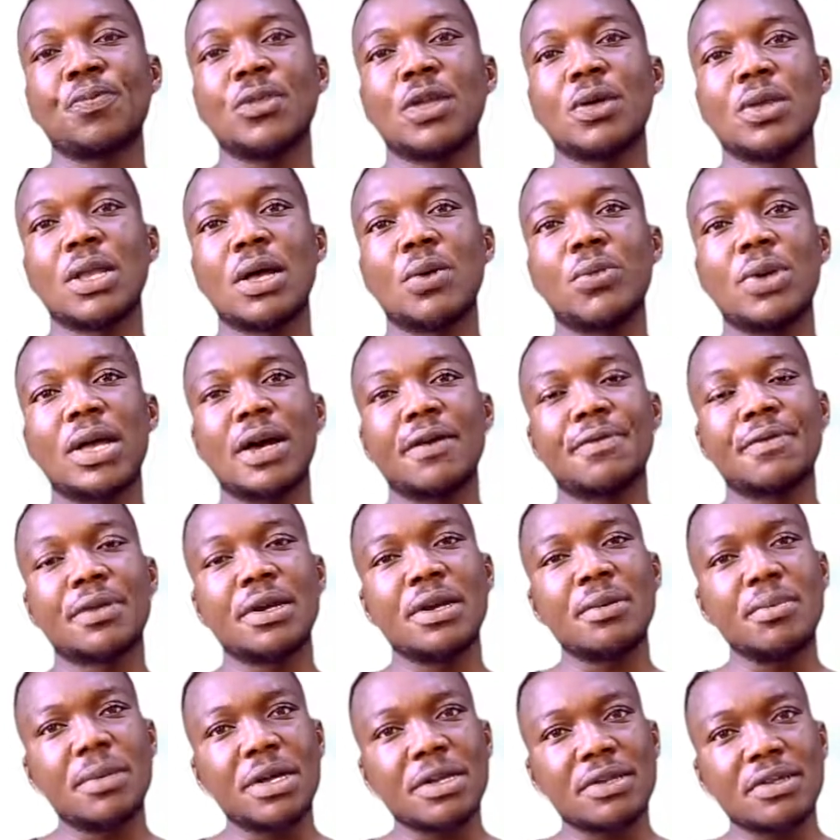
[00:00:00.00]
Now we have three
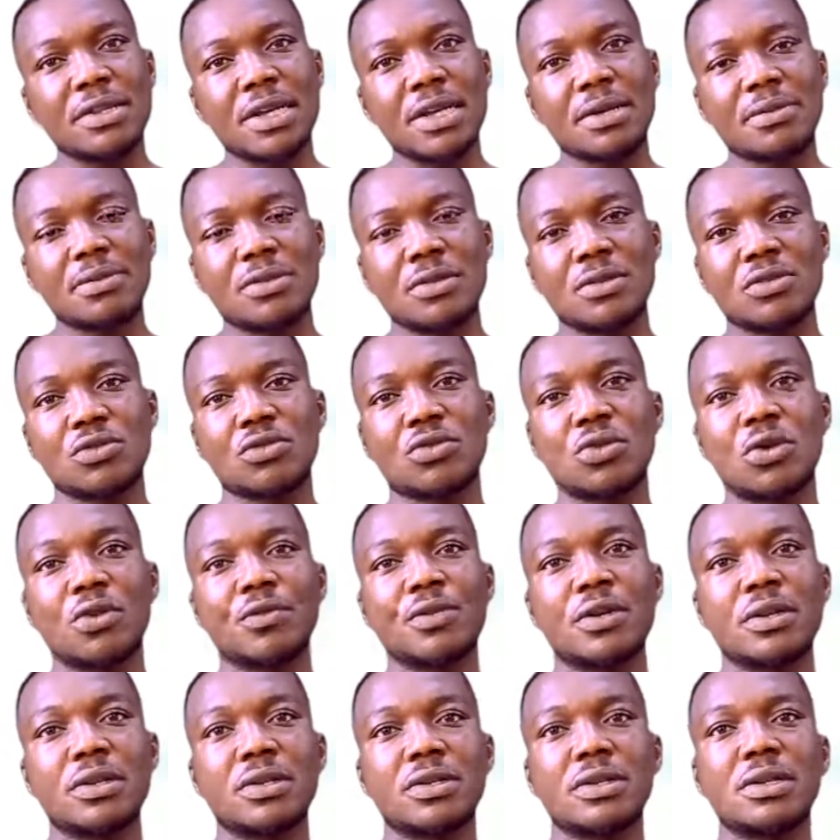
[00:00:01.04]
main steps in
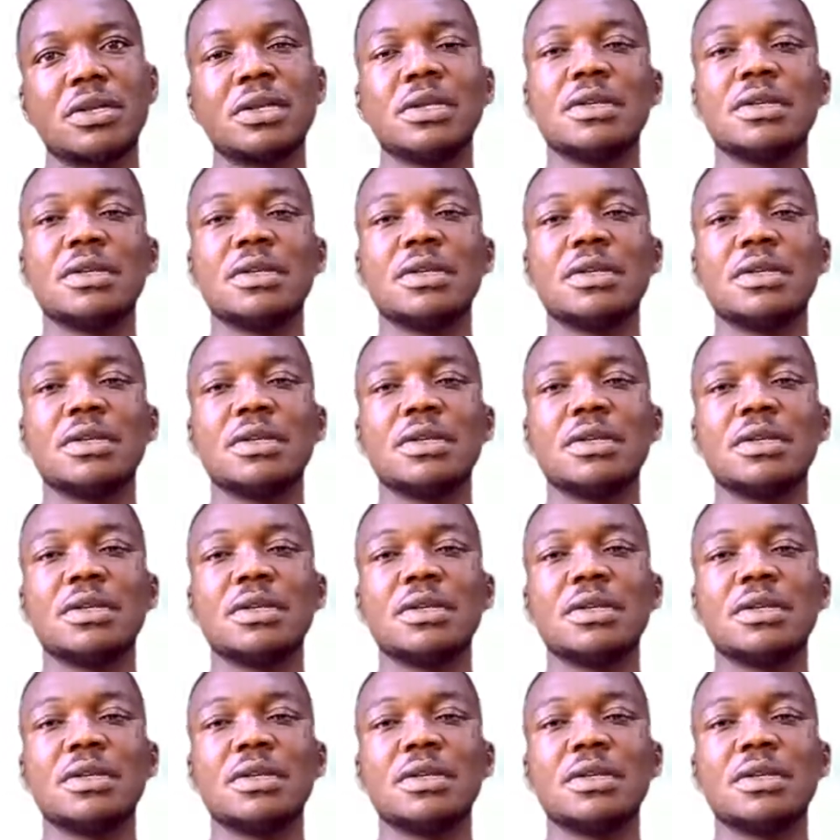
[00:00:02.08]
solving